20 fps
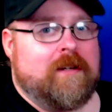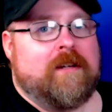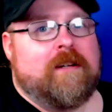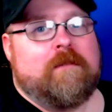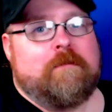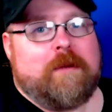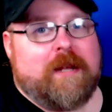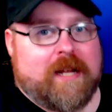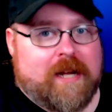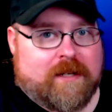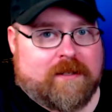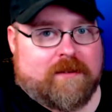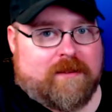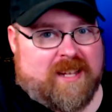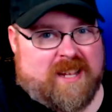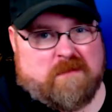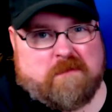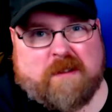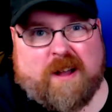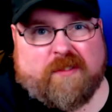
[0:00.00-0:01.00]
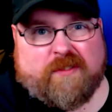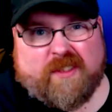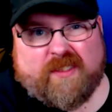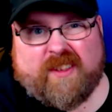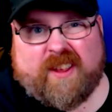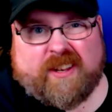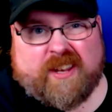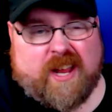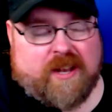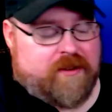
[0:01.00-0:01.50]
because of the amount that
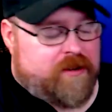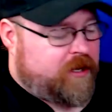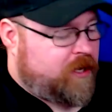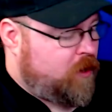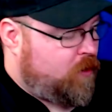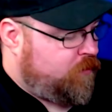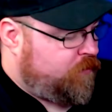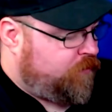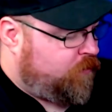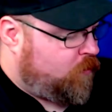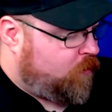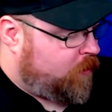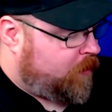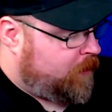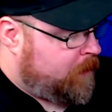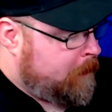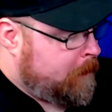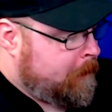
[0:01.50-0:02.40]
they tend to go for.